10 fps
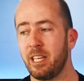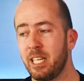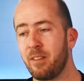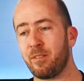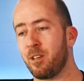I
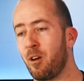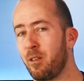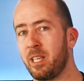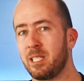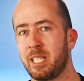didn't even
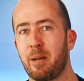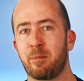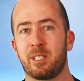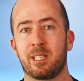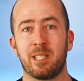know these
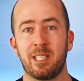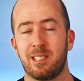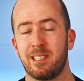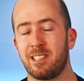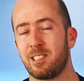tables
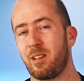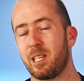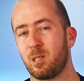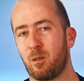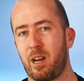existed until
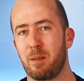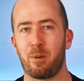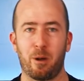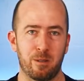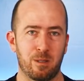I saw a
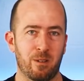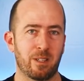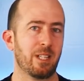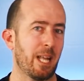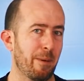post
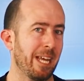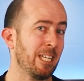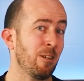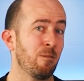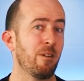on Club
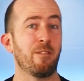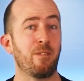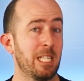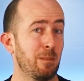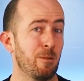AU on
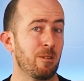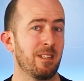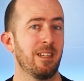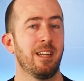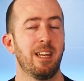
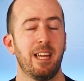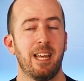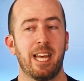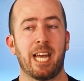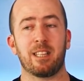Facebook.
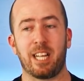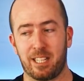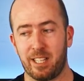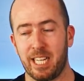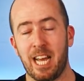And
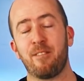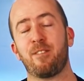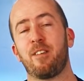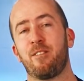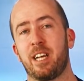luckily
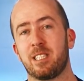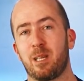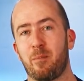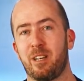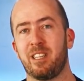enough, I found
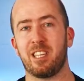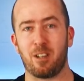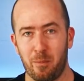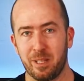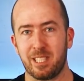someone in the
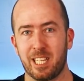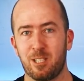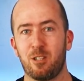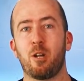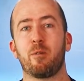comment
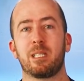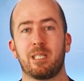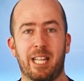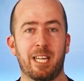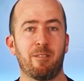section who was
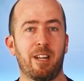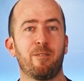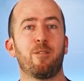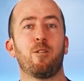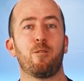selling
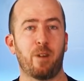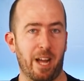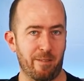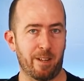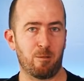one for
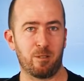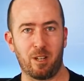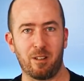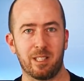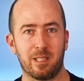
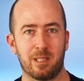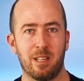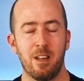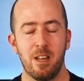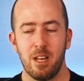
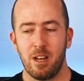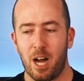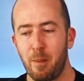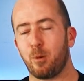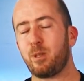$500.
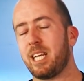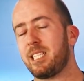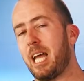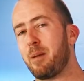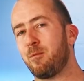I bought
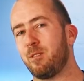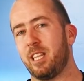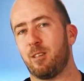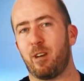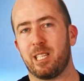that table
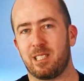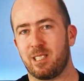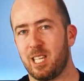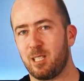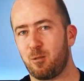and the rest
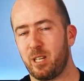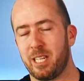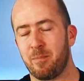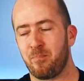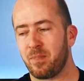is
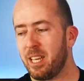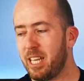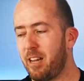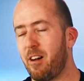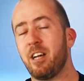history.
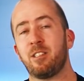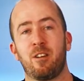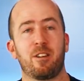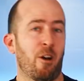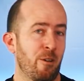Now, I do
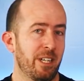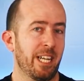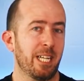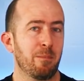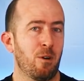not own it
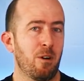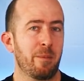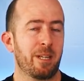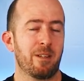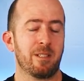
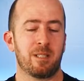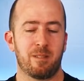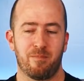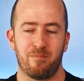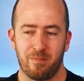anymore because,